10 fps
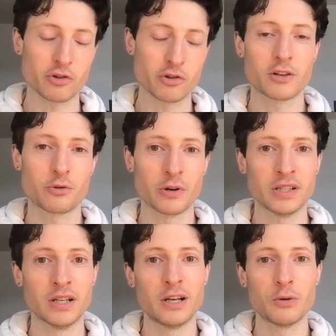
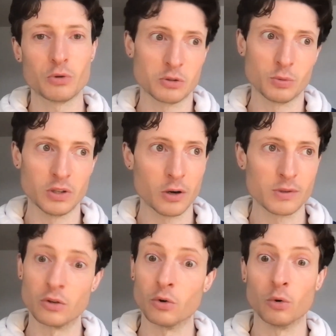trajectory, which, as we know,
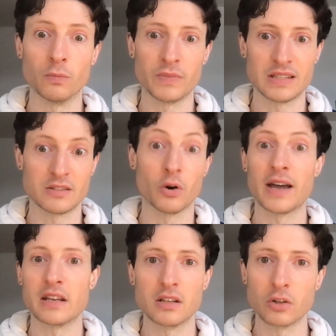is not
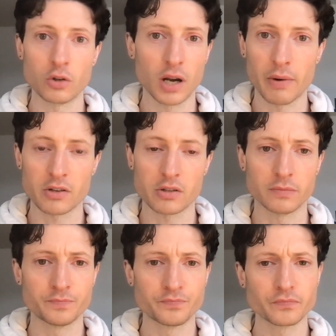headed in a good
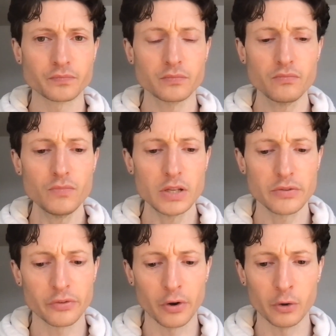direction.
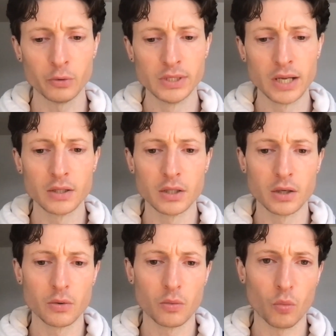So
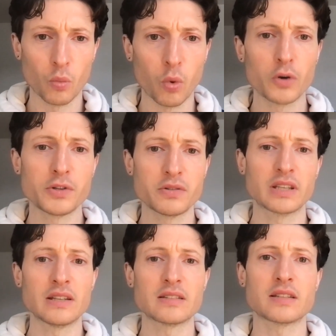what do you
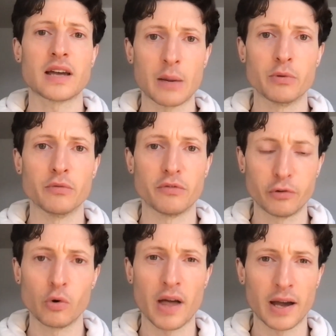think needs to happen
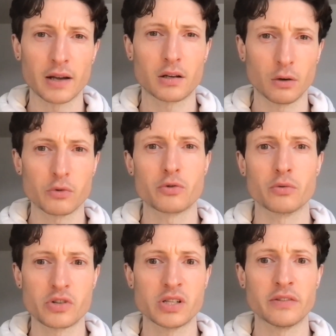for that
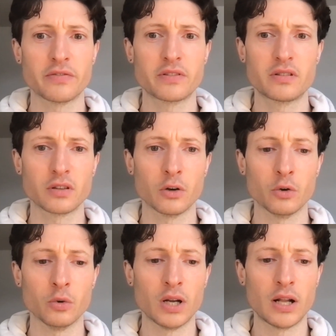cultural shift, so